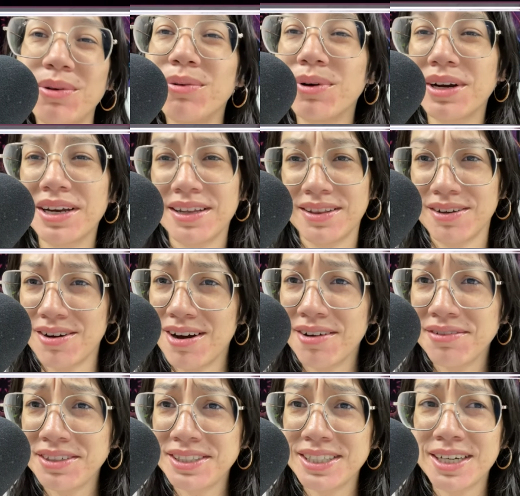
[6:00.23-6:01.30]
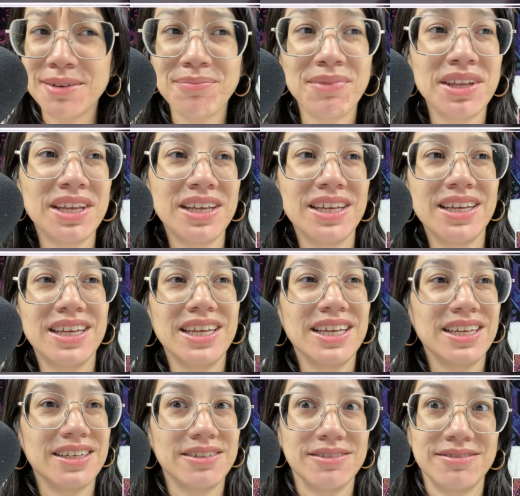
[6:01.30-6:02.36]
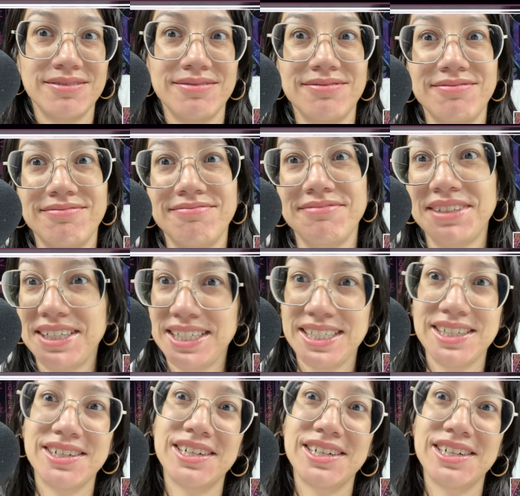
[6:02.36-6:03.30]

work at the coffee shop any